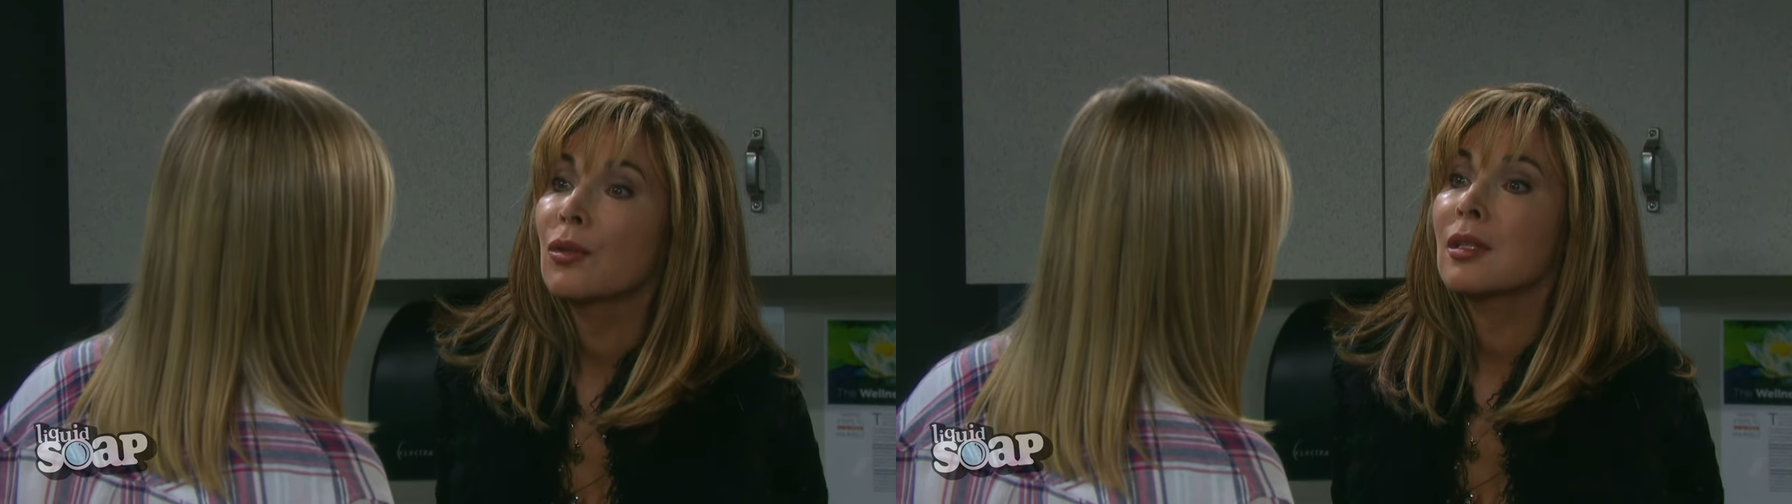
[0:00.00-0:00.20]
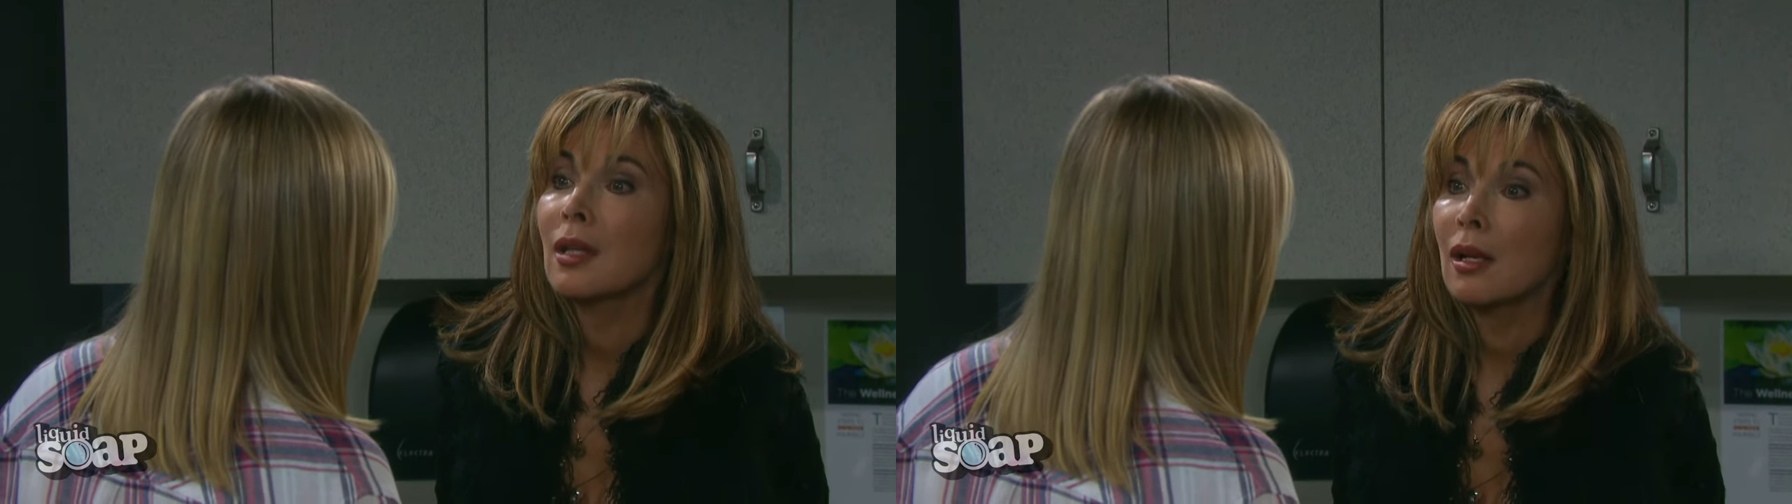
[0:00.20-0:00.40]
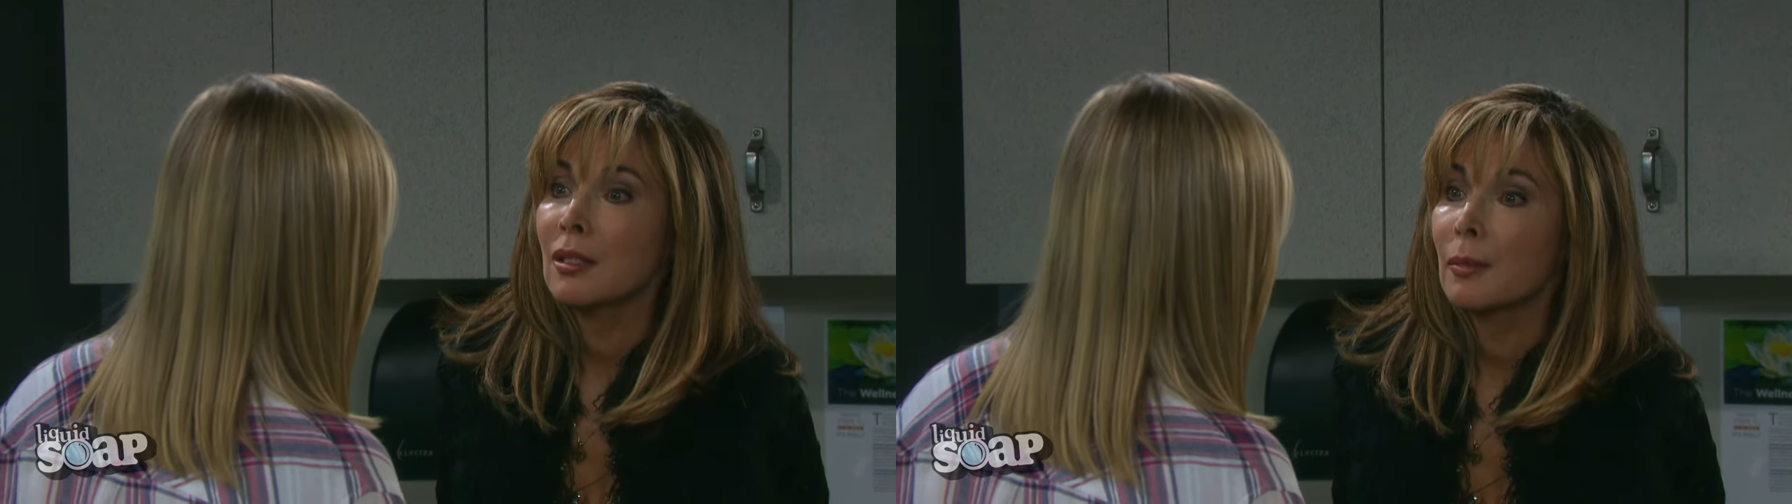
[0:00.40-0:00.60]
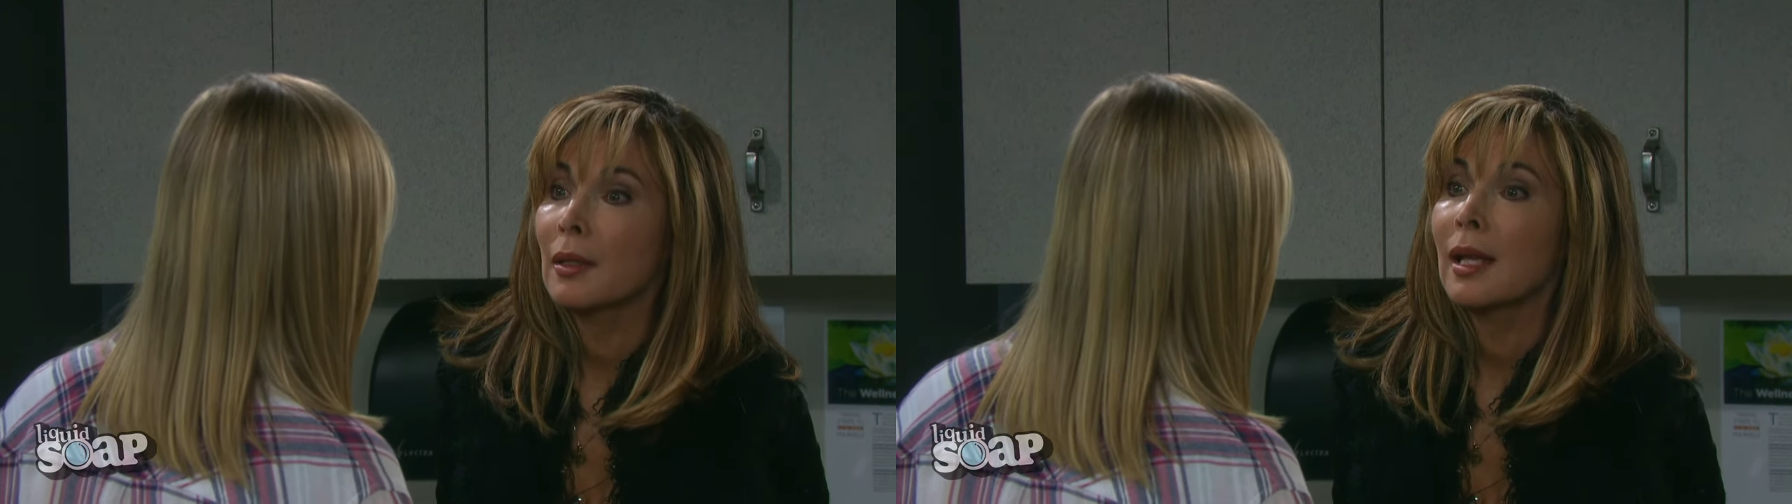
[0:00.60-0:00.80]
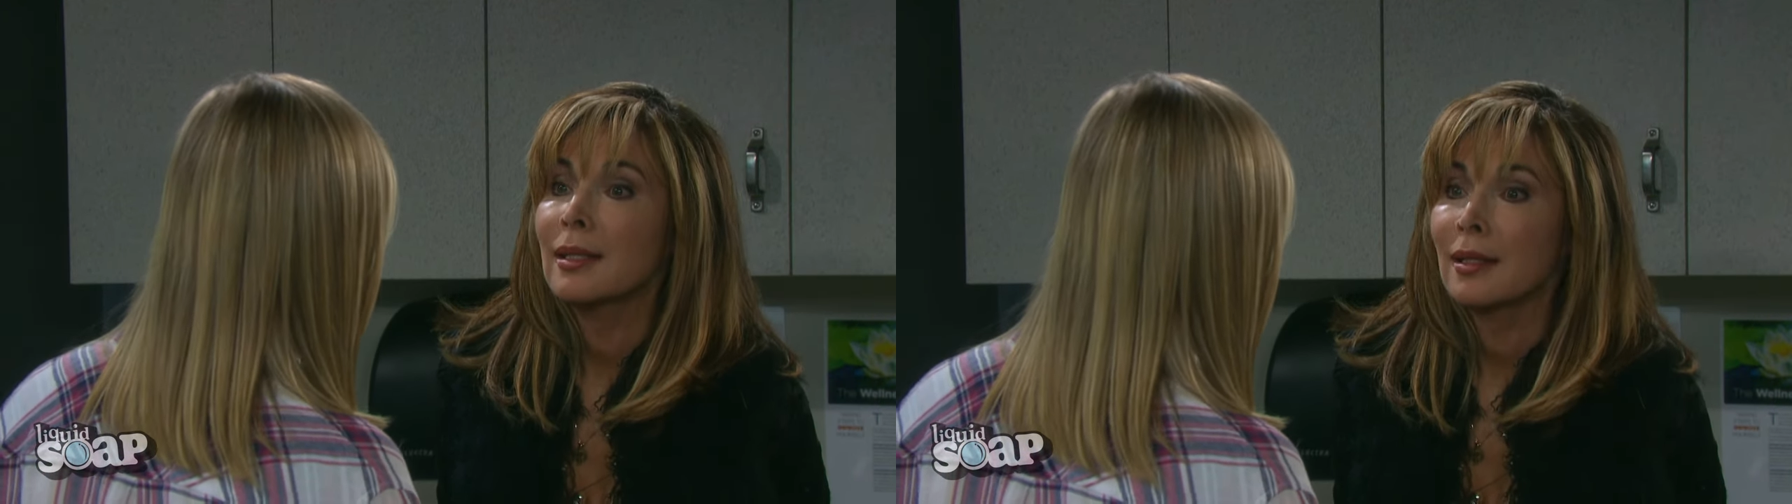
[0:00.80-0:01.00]
this
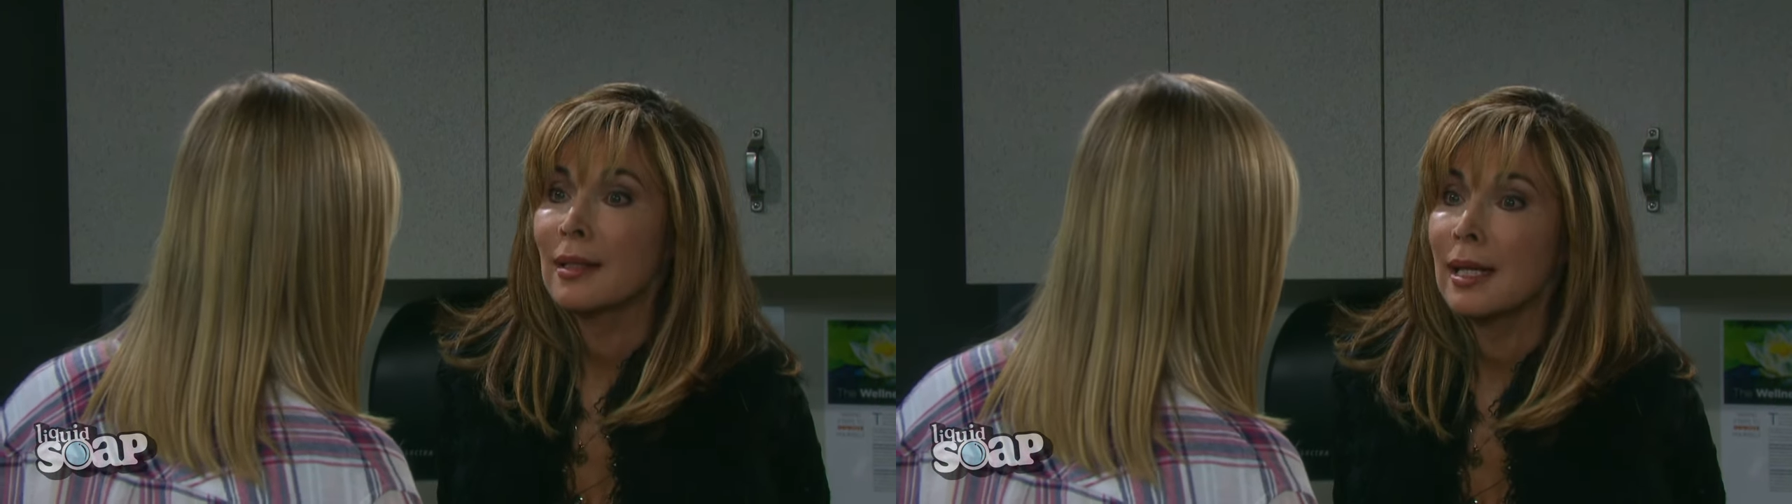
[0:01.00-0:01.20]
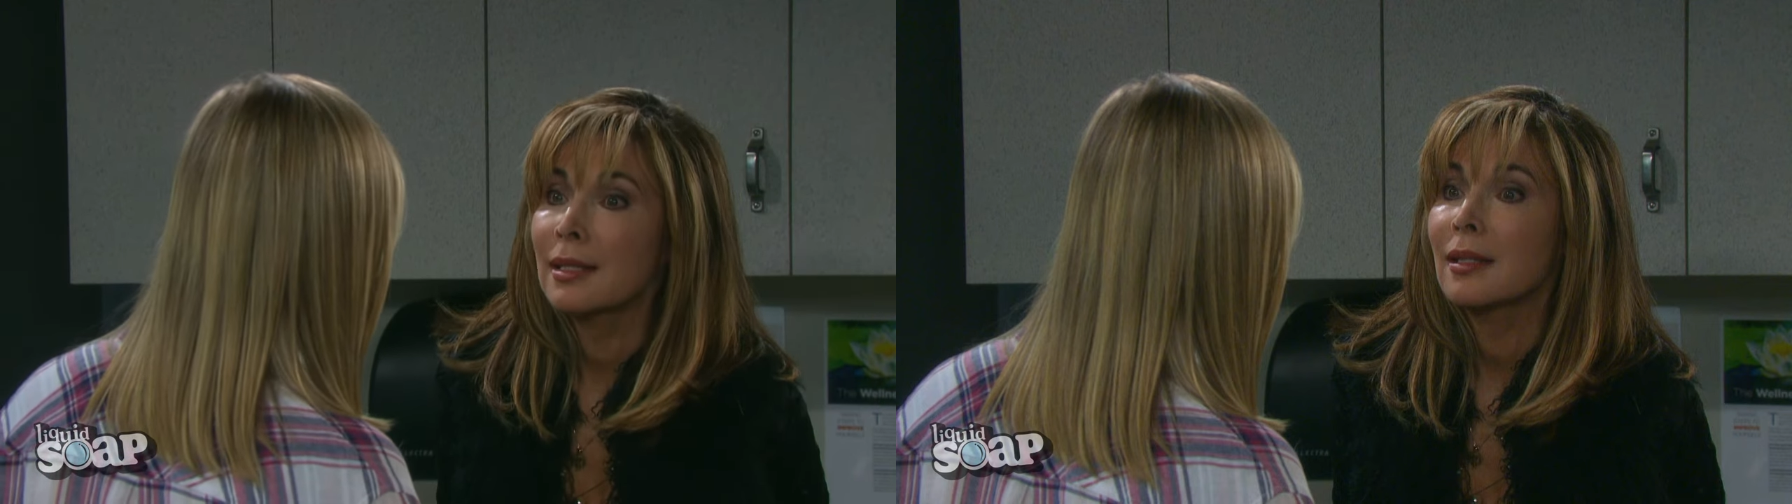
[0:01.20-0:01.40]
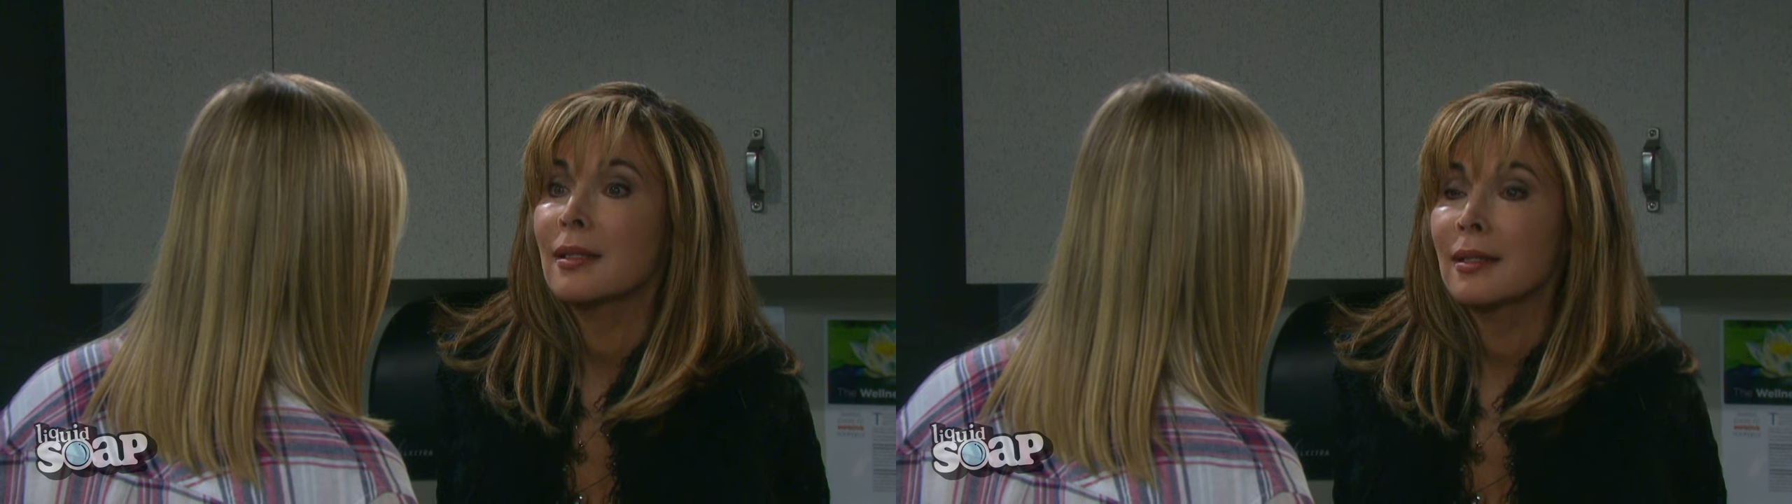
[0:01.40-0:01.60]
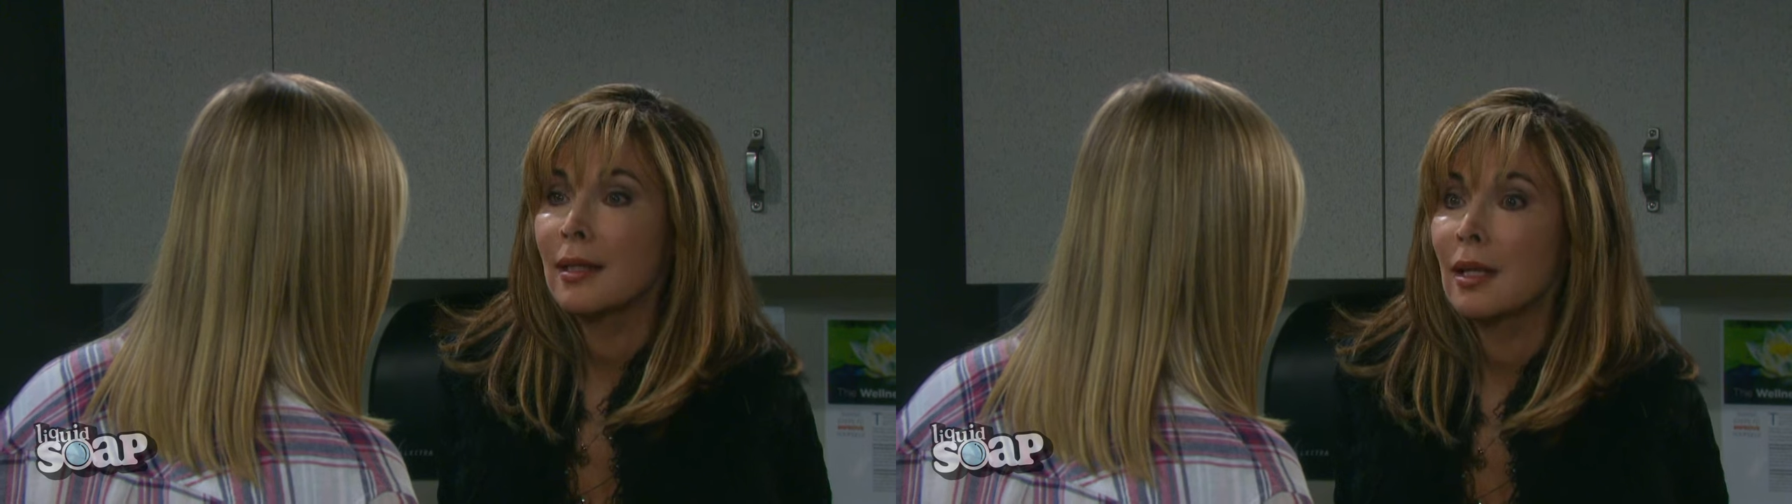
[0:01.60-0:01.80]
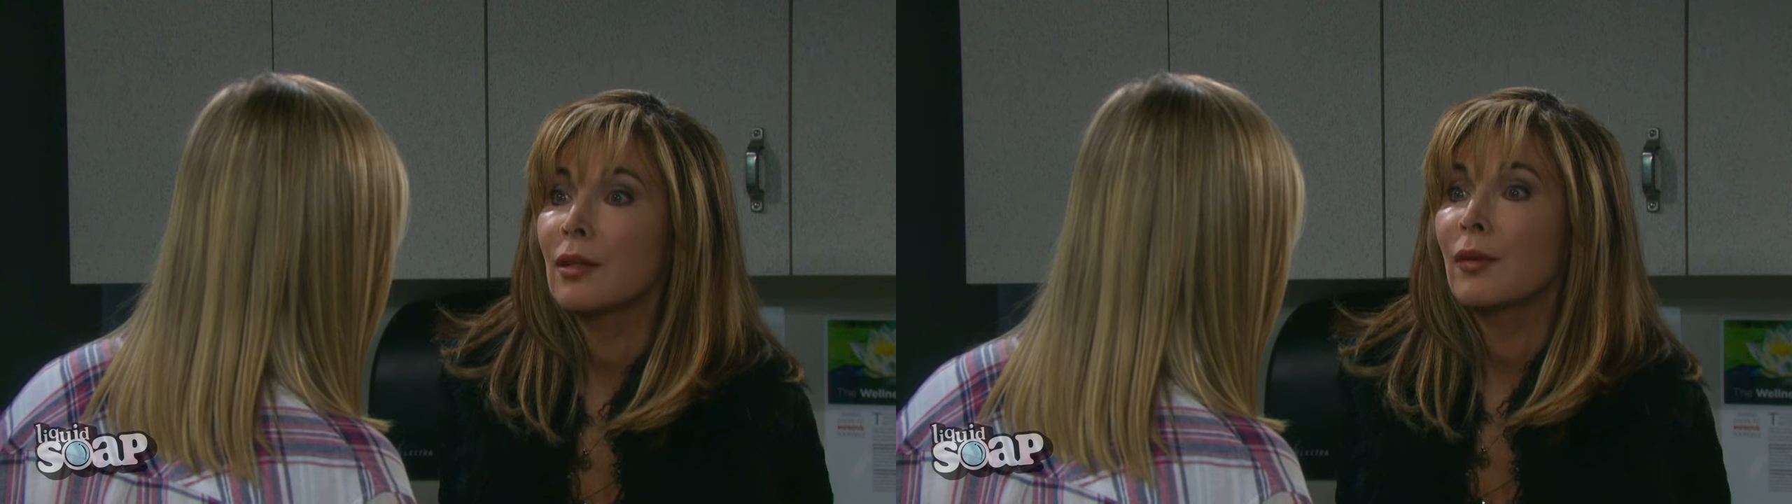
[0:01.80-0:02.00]
hospital has a less than stellar